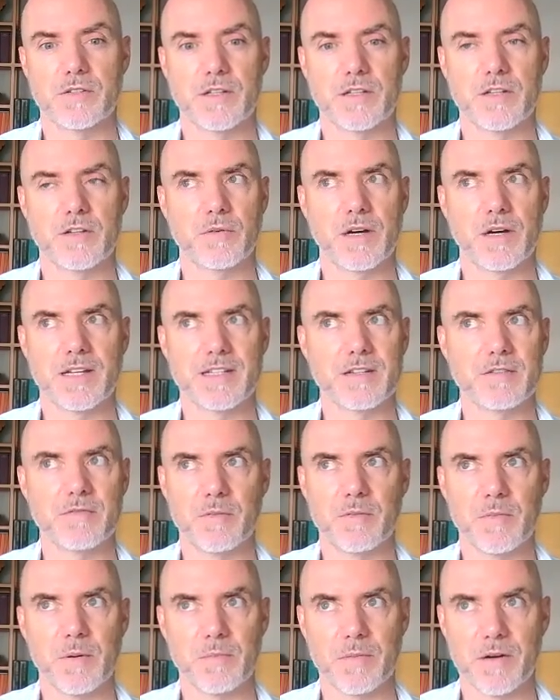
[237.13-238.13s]
I know I didn't
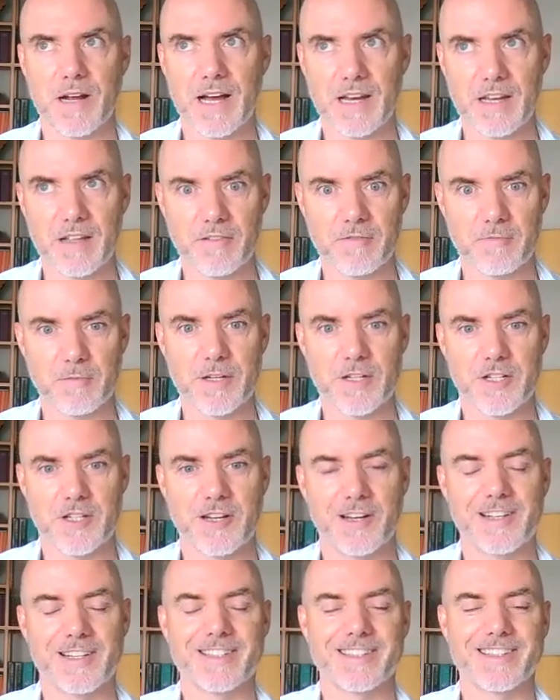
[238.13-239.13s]
remember any of my
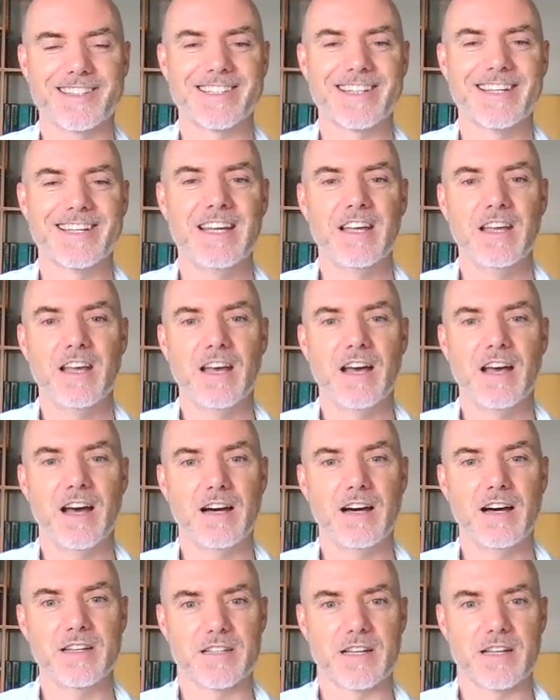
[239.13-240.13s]
childhood
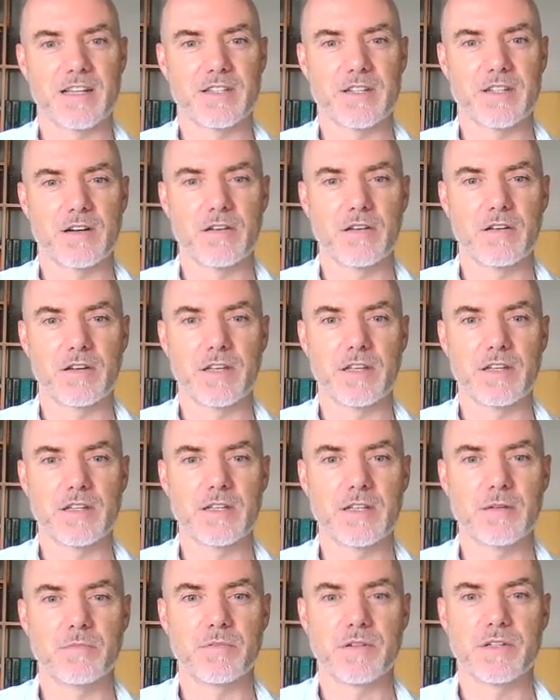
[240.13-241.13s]
until I start looking
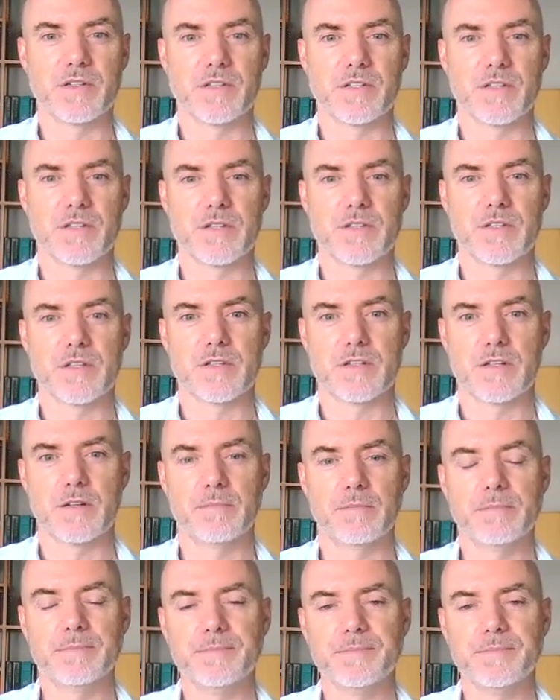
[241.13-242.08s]
deeper into the system.